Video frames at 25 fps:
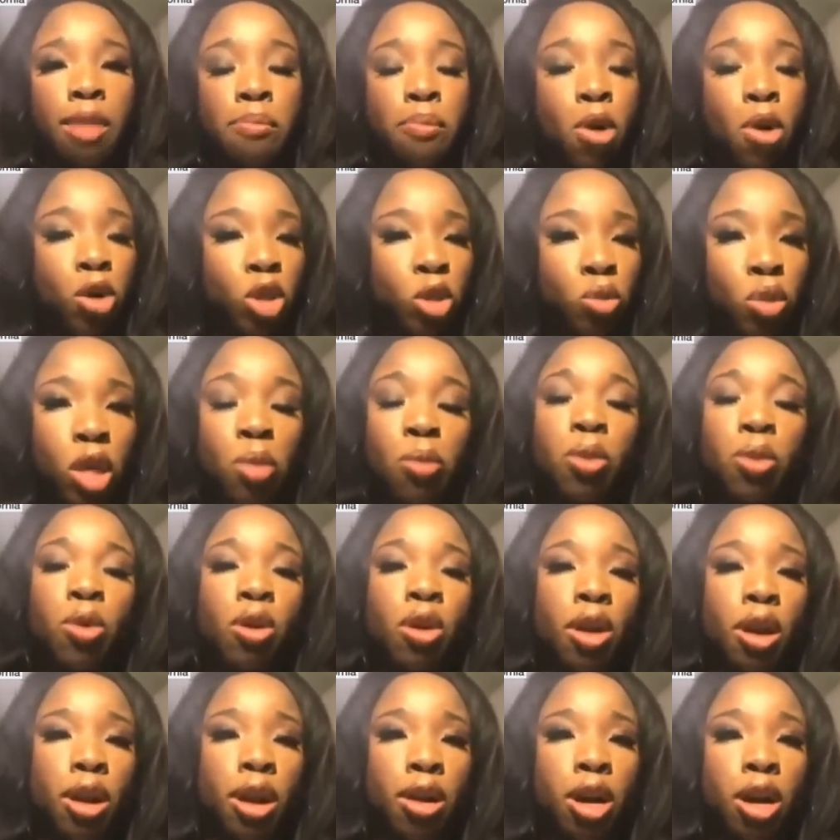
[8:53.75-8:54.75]
most people
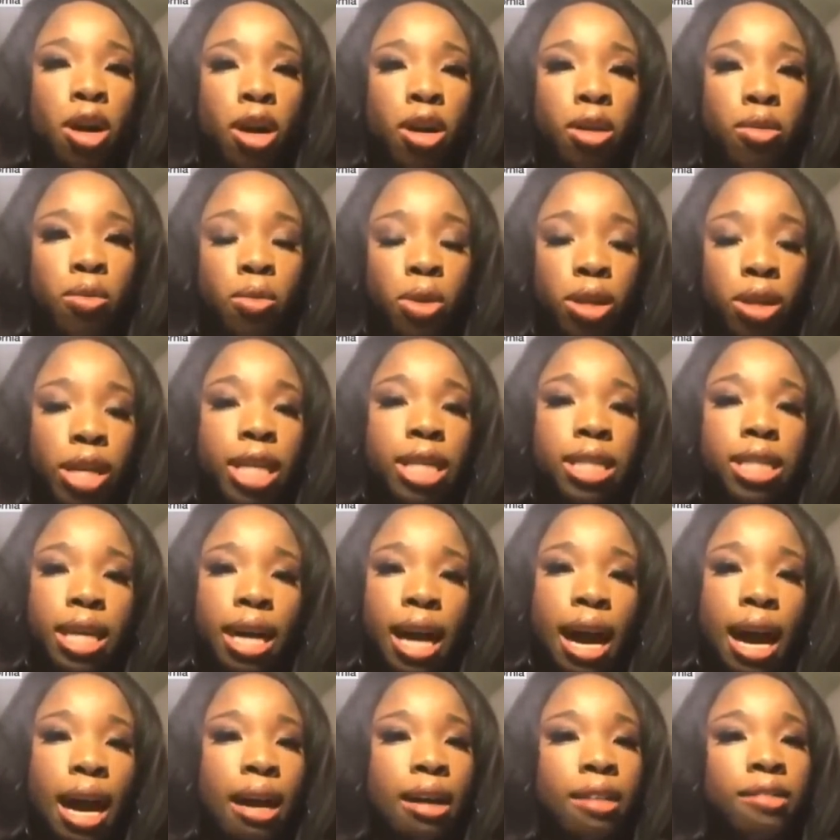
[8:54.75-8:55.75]
are willing to
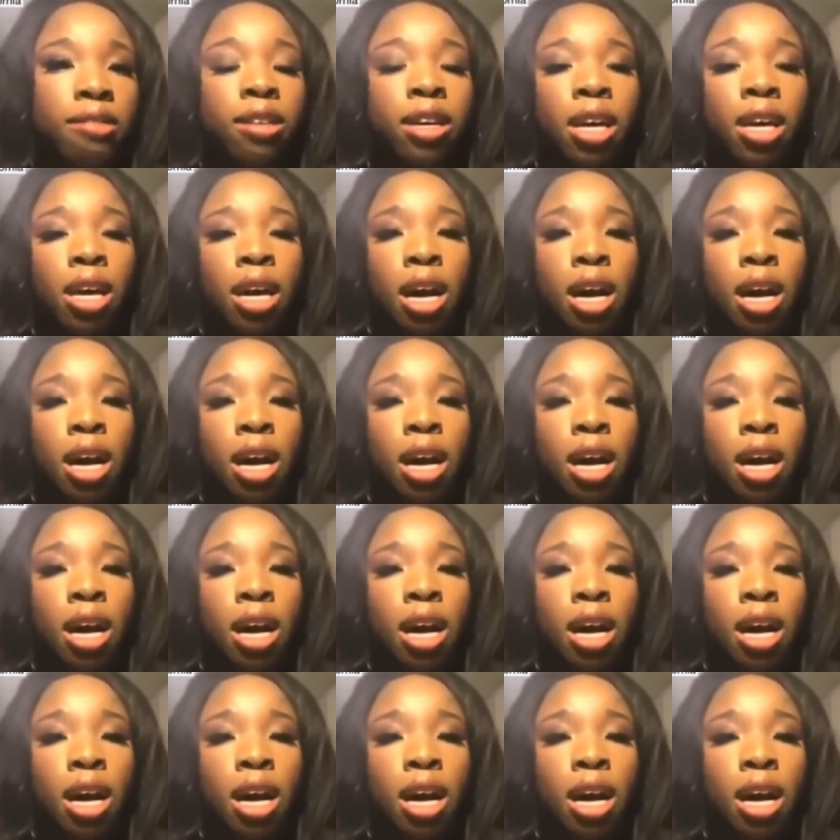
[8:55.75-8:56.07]
have.